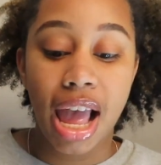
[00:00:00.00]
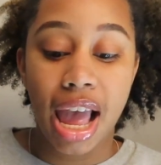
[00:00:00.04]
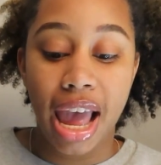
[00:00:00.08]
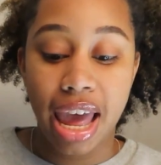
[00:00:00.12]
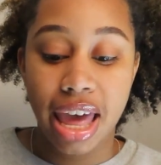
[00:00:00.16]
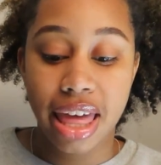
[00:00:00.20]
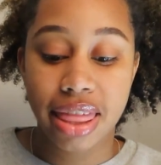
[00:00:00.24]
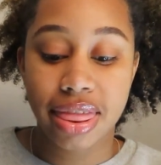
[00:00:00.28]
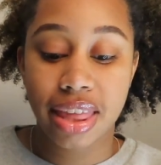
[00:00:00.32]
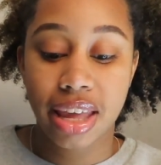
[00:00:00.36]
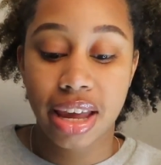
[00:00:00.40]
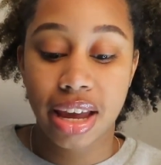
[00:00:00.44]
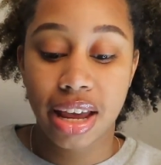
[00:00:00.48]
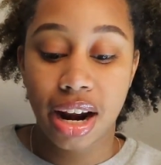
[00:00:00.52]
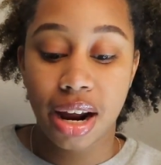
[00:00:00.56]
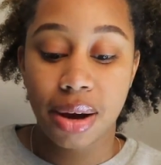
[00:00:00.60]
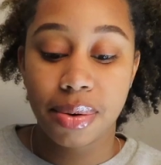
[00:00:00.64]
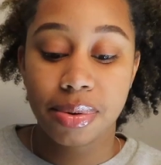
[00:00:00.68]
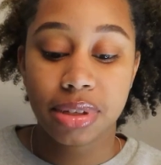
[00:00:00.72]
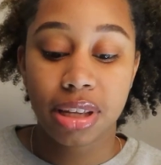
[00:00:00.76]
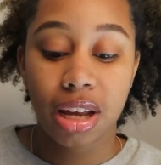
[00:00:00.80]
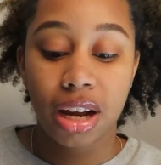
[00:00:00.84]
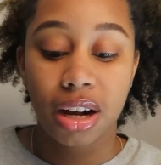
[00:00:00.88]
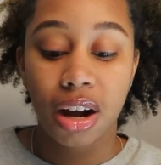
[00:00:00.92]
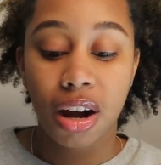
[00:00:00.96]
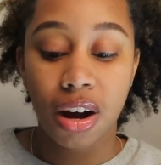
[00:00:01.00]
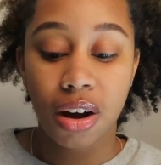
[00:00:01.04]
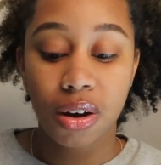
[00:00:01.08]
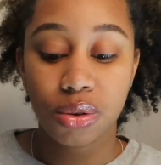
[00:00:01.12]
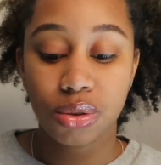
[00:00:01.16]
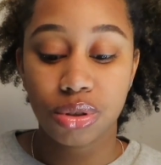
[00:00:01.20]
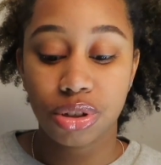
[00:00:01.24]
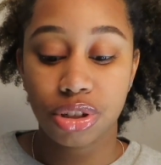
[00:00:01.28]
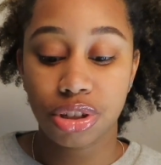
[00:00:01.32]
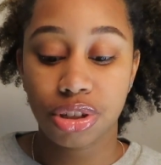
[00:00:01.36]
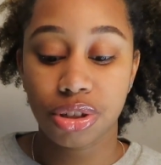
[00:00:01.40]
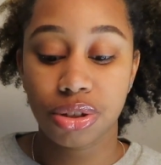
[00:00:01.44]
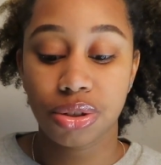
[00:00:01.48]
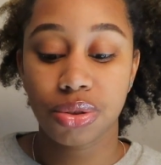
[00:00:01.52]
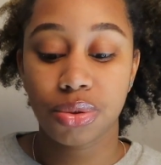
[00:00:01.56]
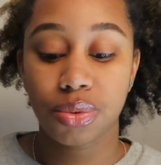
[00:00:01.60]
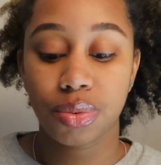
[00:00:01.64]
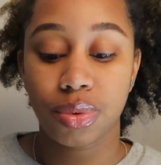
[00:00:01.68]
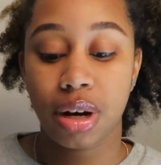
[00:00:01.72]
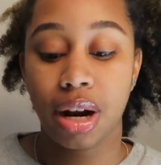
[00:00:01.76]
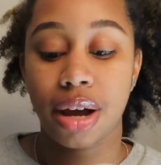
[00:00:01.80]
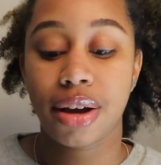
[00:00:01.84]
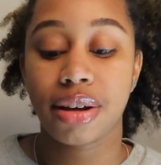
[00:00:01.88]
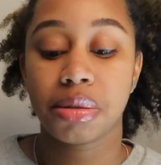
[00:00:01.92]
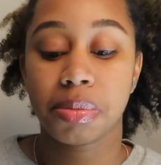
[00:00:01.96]
And then I was like, oh shoot,
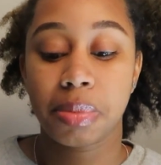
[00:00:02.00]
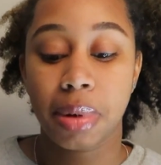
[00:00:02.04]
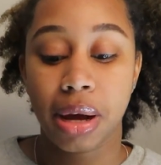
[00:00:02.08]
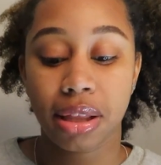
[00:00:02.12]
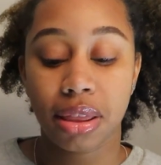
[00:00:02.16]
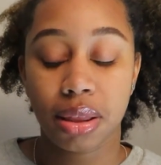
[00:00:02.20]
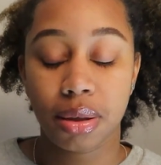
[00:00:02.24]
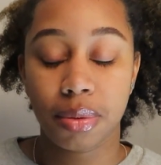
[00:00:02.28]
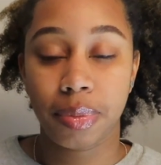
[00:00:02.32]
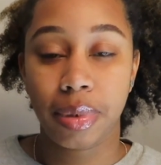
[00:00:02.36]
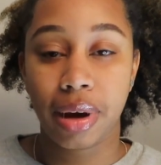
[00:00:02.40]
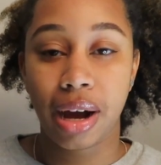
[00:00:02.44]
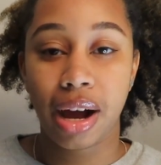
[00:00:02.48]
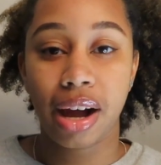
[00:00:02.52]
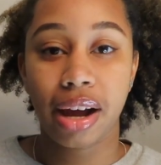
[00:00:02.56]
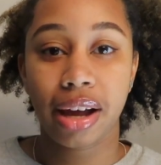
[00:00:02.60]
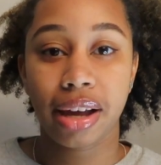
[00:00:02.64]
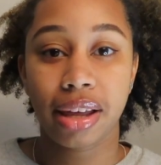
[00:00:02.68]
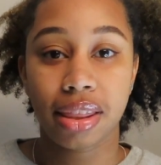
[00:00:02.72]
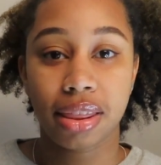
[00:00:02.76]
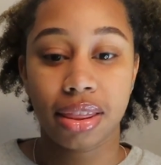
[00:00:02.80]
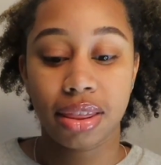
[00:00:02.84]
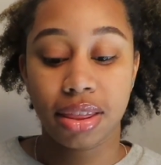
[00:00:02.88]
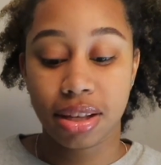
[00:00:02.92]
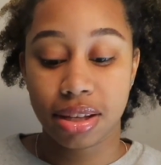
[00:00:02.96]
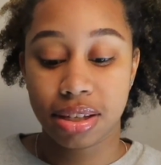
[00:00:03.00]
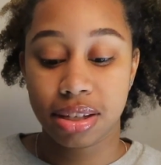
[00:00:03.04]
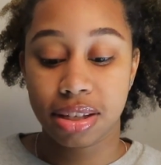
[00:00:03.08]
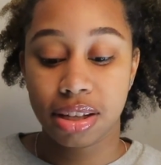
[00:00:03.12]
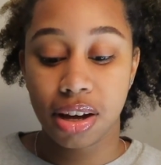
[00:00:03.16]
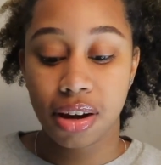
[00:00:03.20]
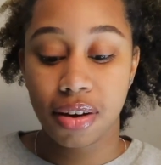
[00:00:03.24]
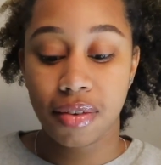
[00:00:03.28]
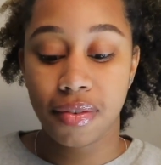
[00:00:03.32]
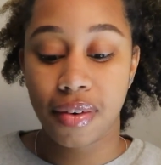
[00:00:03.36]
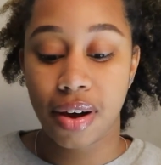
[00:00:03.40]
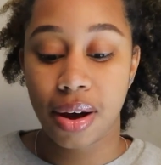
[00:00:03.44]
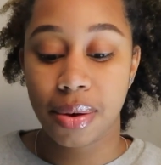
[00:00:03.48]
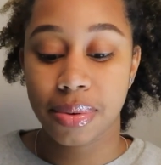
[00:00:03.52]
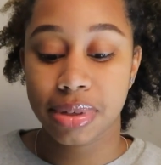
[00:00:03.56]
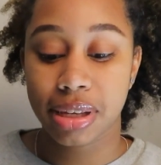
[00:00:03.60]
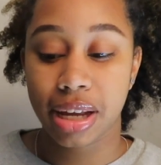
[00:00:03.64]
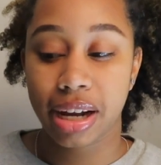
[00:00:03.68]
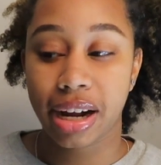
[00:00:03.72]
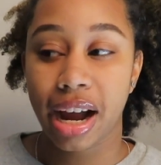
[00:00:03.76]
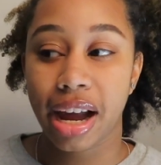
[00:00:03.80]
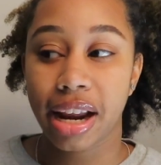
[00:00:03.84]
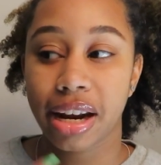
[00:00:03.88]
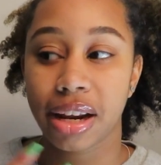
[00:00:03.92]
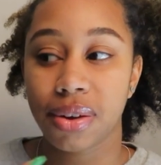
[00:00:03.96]
when I was about to buy the stuff, I was
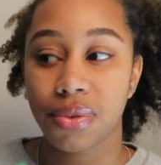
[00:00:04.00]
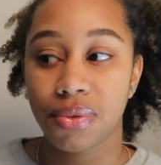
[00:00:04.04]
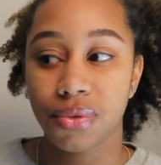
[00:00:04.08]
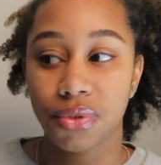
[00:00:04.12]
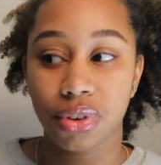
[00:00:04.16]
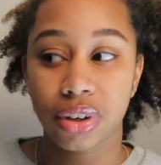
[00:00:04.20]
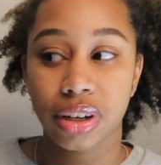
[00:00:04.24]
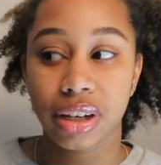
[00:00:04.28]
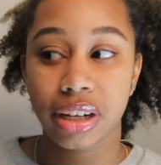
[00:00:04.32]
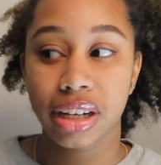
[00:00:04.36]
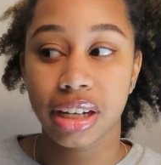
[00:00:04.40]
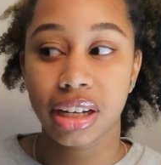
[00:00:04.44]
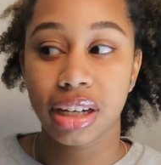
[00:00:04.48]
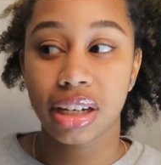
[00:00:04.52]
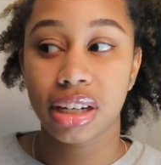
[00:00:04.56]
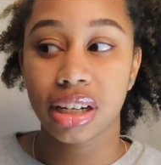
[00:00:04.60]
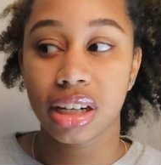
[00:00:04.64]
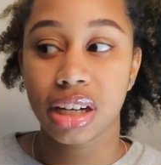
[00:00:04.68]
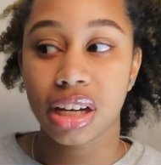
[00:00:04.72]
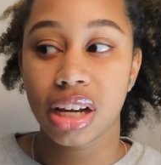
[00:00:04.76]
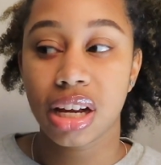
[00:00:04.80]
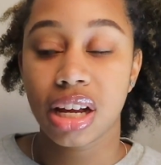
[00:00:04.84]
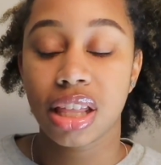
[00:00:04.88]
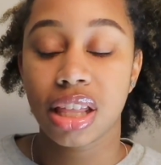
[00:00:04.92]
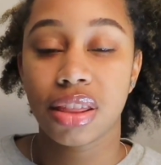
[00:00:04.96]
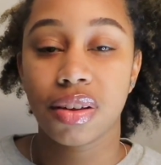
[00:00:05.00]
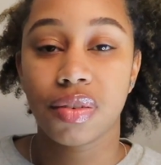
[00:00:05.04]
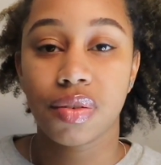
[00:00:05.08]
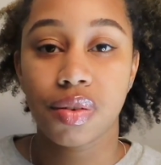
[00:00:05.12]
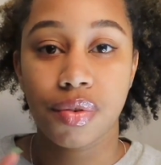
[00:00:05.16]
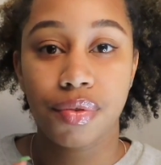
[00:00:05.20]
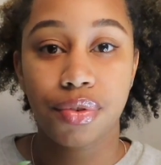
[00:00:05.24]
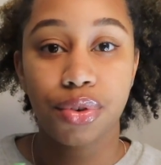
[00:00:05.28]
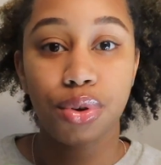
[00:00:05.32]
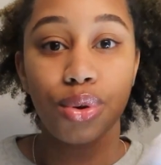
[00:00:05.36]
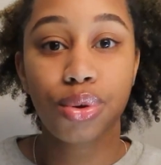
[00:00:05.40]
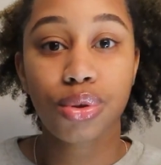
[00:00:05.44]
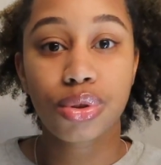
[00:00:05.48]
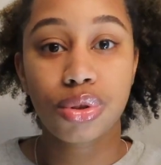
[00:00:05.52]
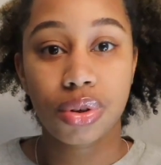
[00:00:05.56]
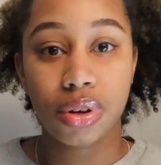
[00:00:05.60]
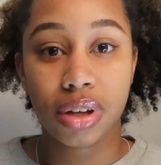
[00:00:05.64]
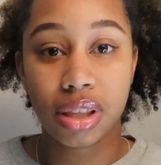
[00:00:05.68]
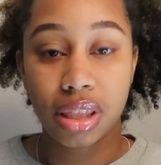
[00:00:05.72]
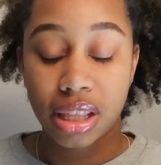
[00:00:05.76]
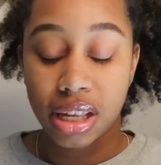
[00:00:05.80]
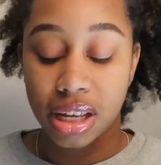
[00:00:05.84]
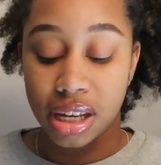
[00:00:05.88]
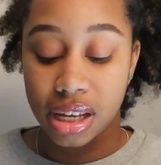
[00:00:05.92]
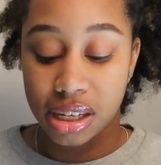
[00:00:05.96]
like, I didn't read the reviews
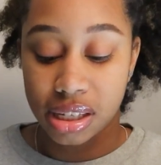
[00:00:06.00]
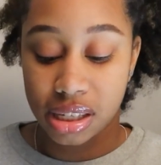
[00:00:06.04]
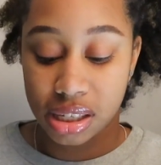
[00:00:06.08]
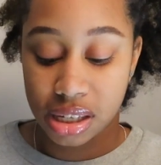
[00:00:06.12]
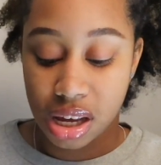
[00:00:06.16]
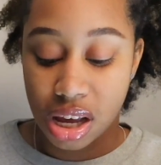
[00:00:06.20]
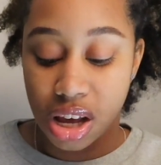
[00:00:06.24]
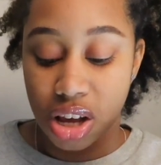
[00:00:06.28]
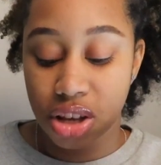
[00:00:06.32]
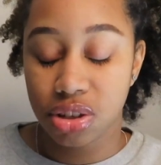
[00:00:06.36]
on this.